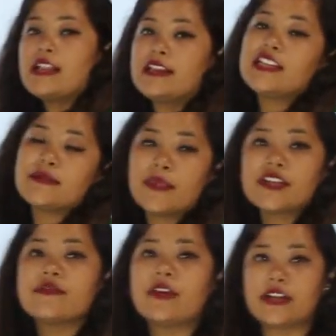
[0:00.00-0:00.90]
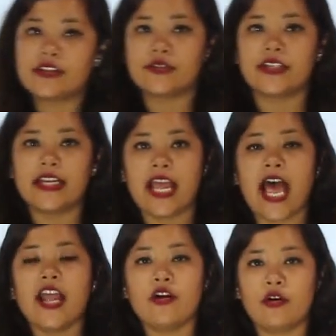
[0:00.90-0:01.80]
this much for today.
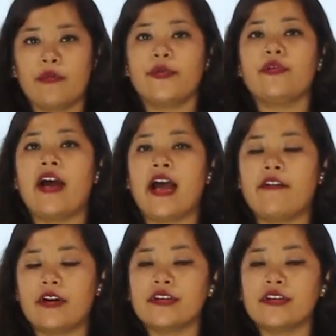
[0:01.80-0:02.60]
I hope you have